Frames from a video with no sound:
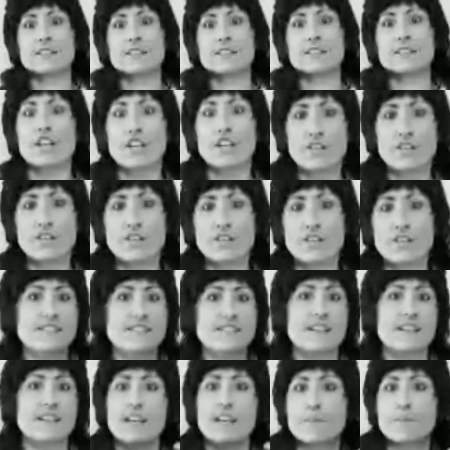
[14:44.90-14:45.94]
Two
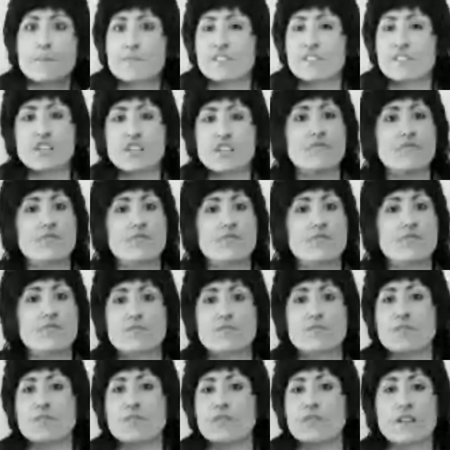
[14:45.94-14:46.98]
sets of hips that you just
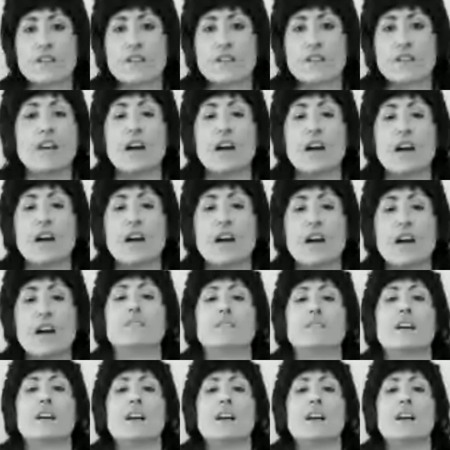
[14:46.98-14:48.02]
want to reach out and
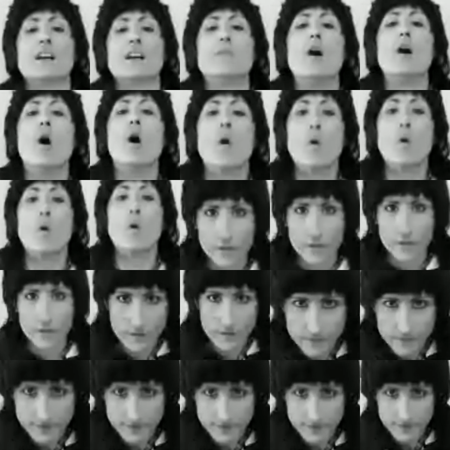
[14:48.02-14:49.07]
grab a hold
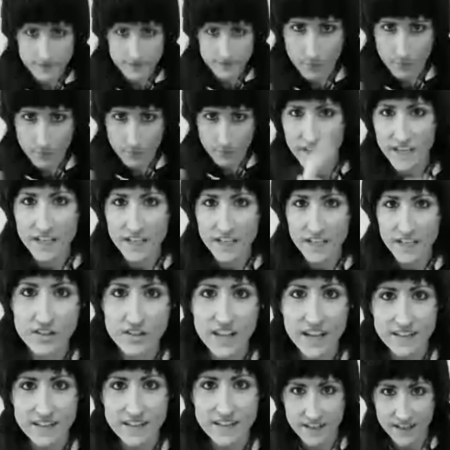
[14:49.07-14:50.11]
of. But we can't do
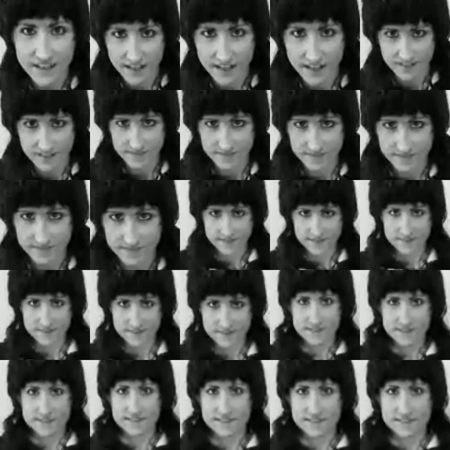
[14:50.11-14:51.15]
that tonight
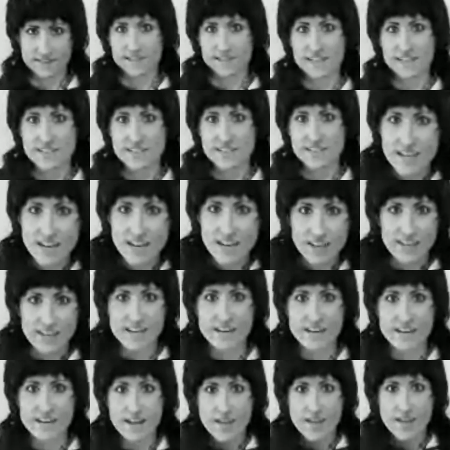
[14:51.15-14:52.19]
because they're
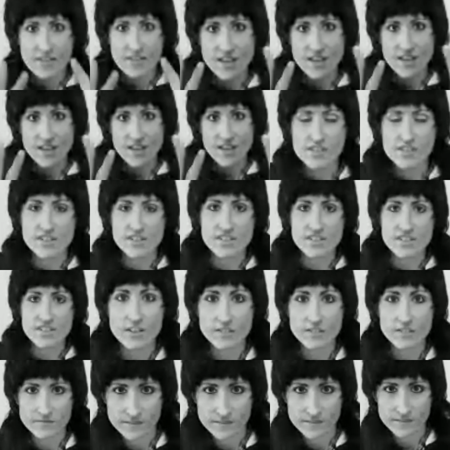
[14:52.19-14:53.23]
in the
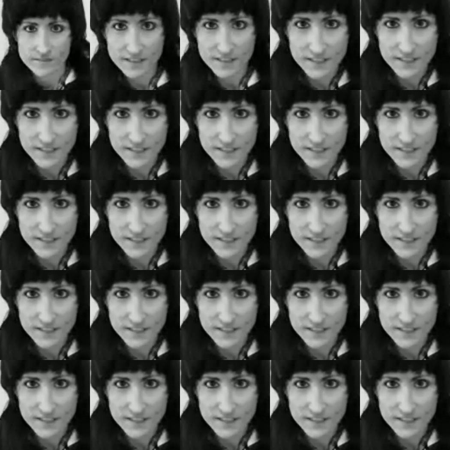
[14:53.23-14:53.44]
zone.